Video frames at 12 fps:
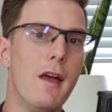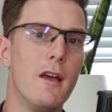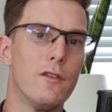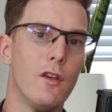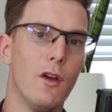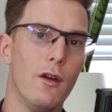
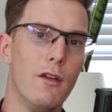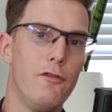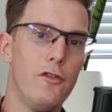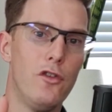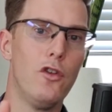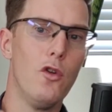So if
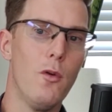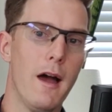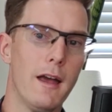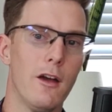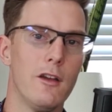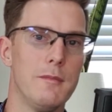you are
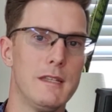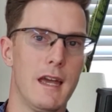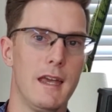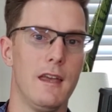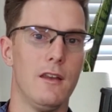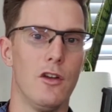going to be
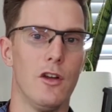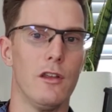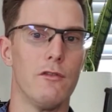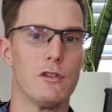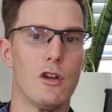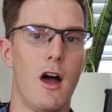taking an early
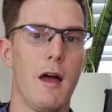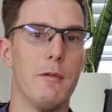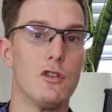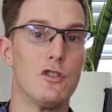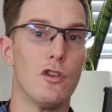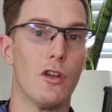
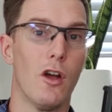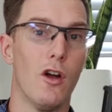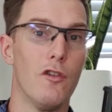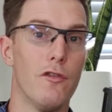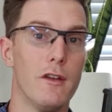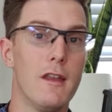retirement due to
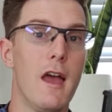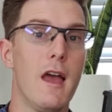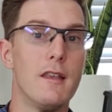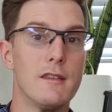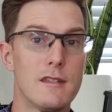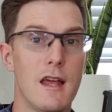COVID,
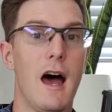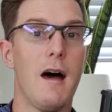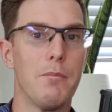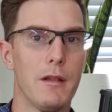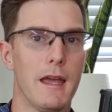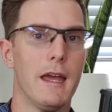
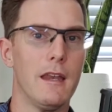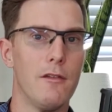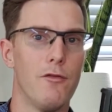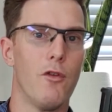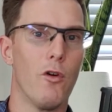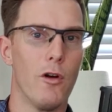start planning
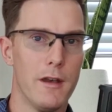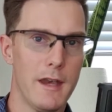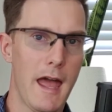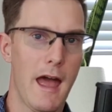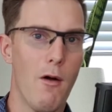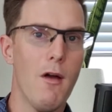for it
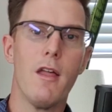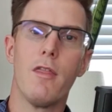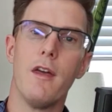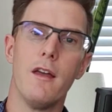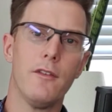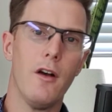now.
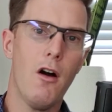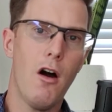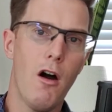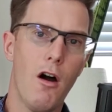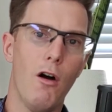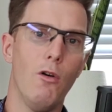There's a
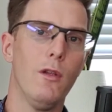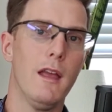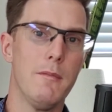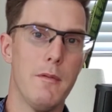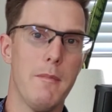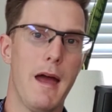whole
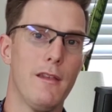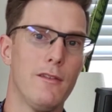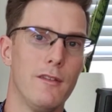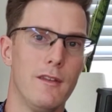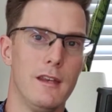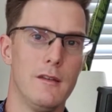heap of maths
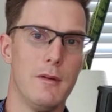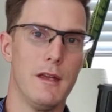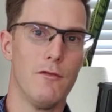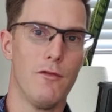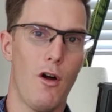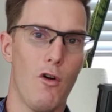that need to be
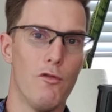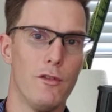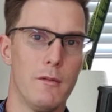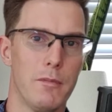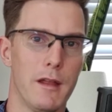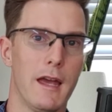involved
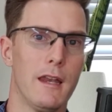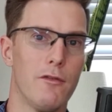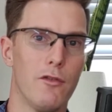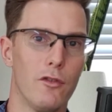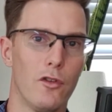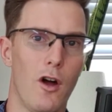in planning
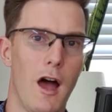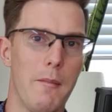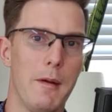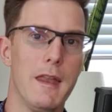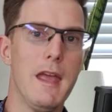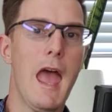for
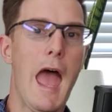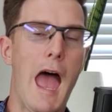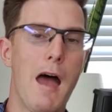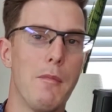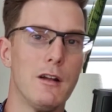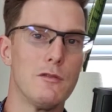retirement.
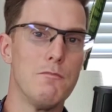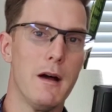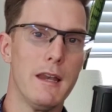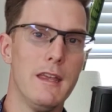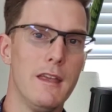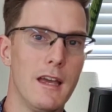How much
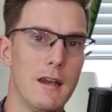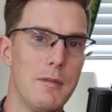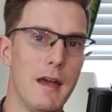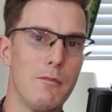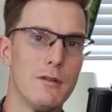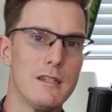money are you going to be
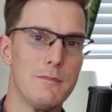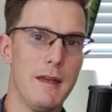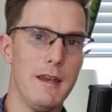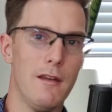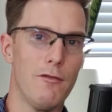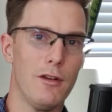able to
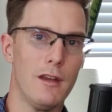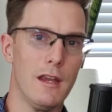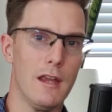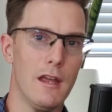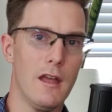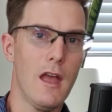spend every year?